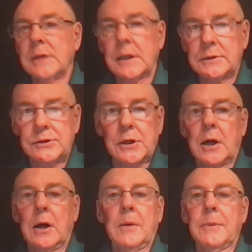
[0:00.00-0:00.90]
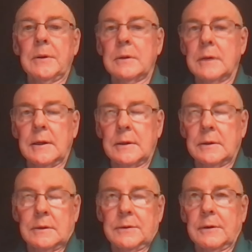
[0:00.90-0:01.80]
and Nick Chubb and,
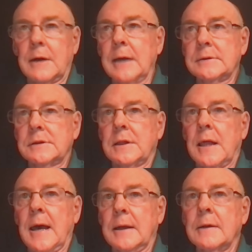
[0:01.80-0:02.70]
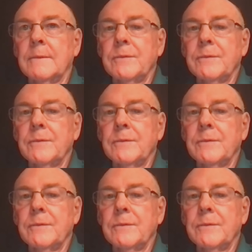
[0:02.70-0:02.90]
and the likes of that,